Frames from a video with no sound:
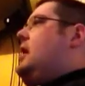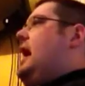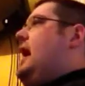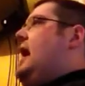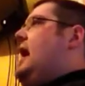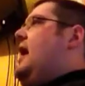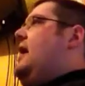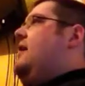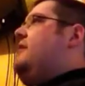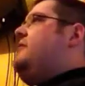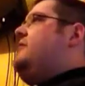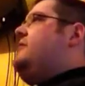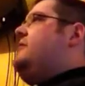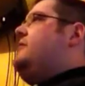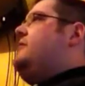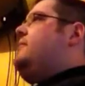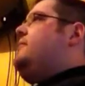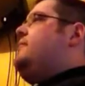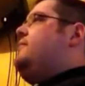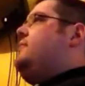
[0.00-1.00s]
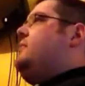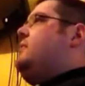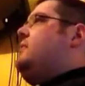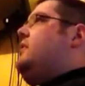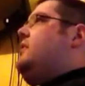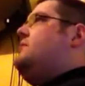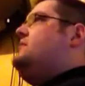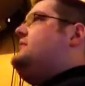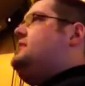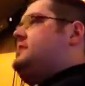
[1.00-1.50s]
And
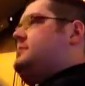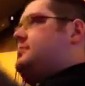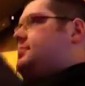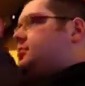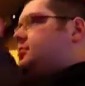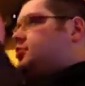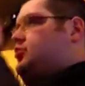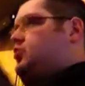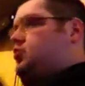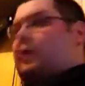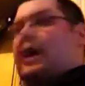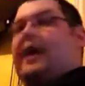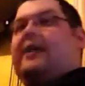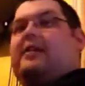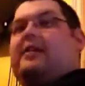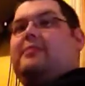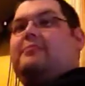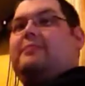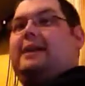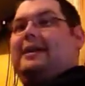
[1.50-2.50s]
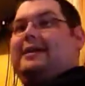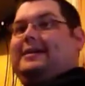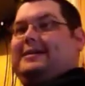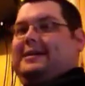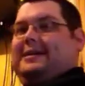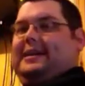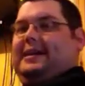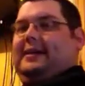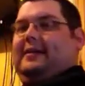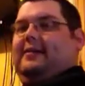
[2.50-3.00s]
there was this Dragon
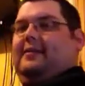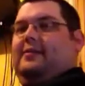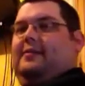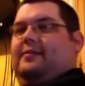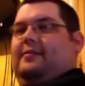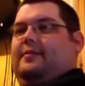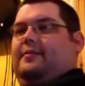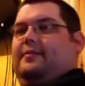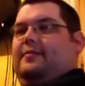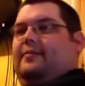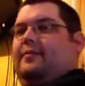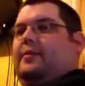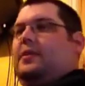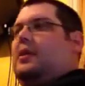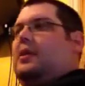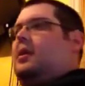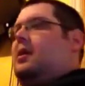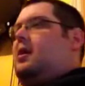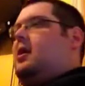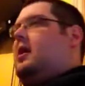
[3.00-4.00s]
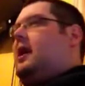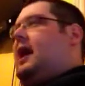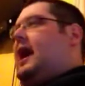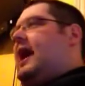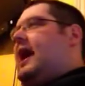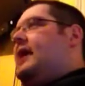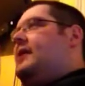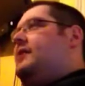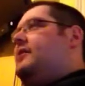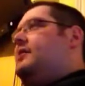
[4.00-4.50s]
magazine,
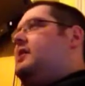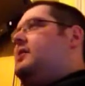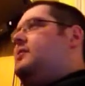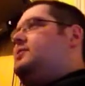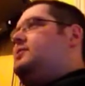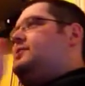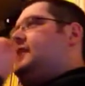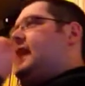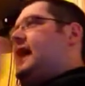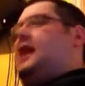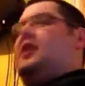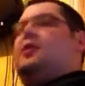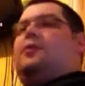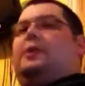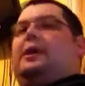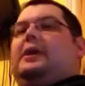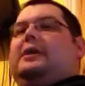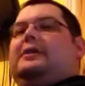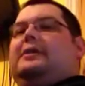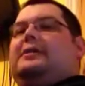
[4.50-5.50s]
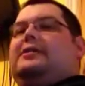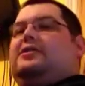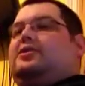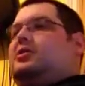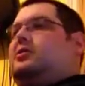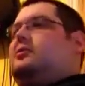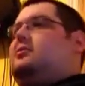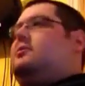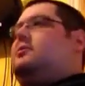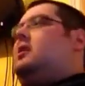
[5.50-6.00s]
and it was the Halloween
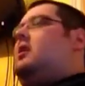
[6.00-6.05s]
edition.